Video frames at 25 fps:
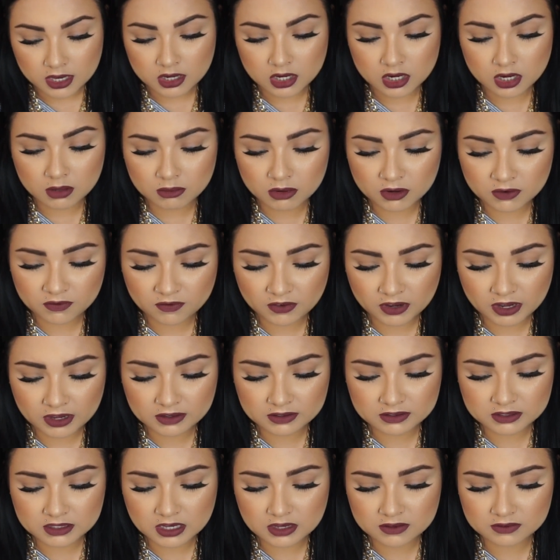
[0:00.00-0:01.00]
Number
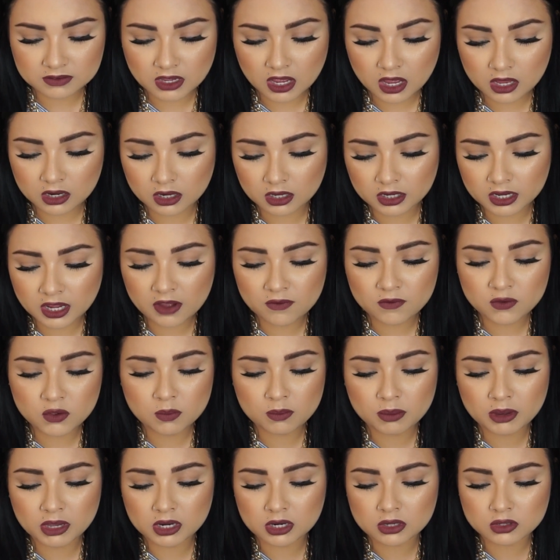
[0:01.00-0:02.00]
five says, how long have
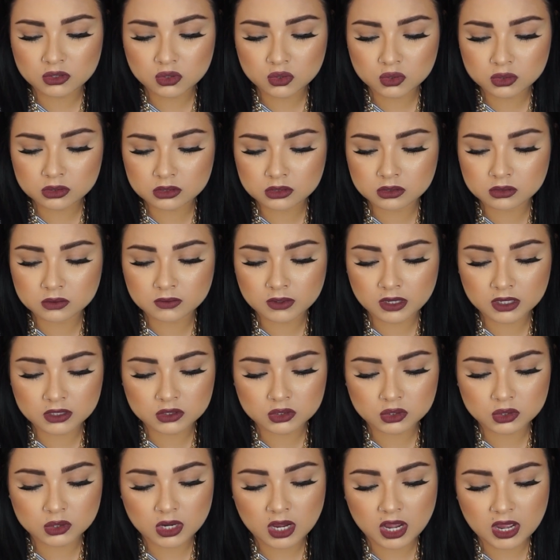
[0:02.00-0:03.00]
you been on YouTube and
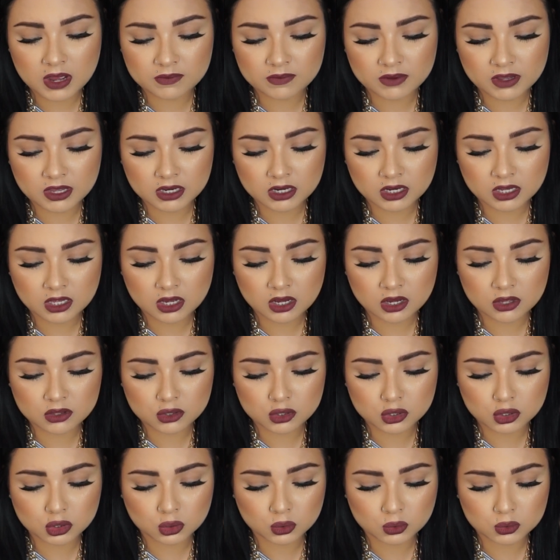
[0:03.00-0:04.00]
do you have any
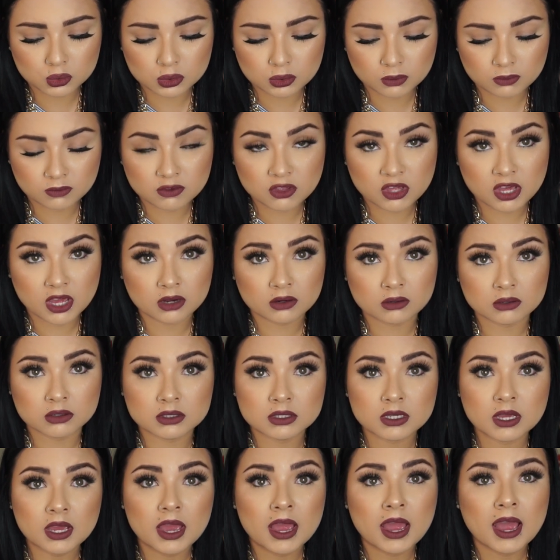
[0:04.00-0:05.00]
other YouTube
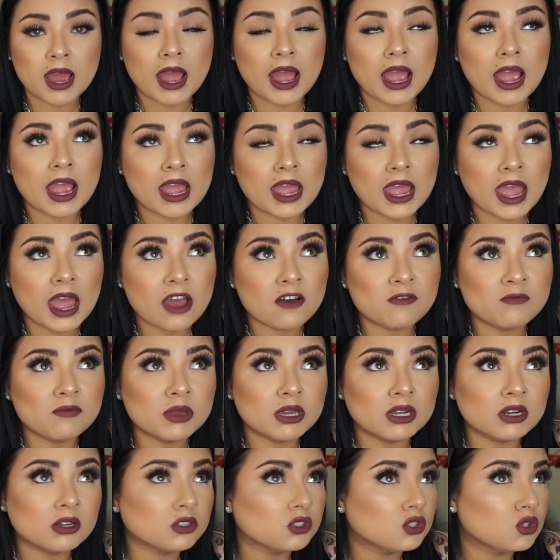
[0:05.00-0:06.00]
channels? I have
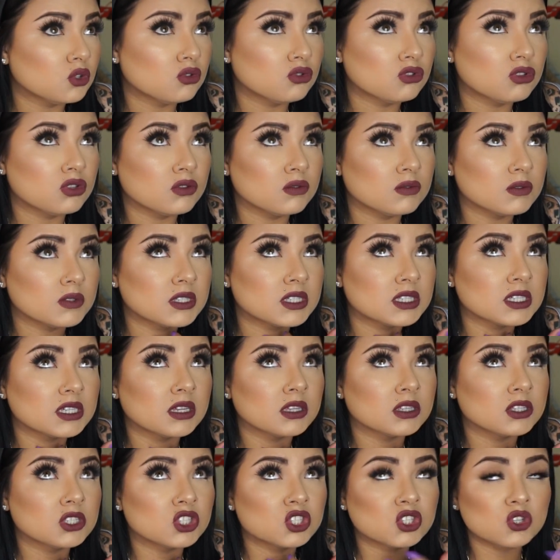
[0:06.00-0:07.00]
been on YouTube
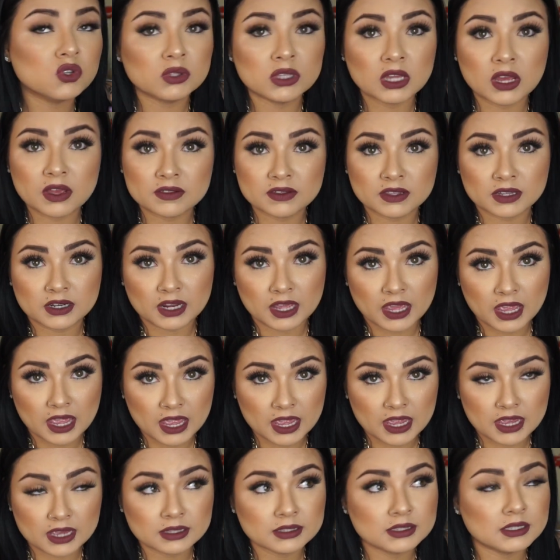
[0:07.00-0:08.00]
since
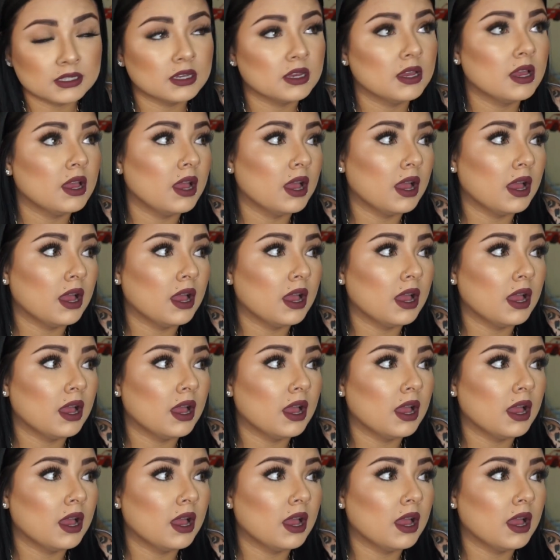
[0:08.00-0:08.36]
2008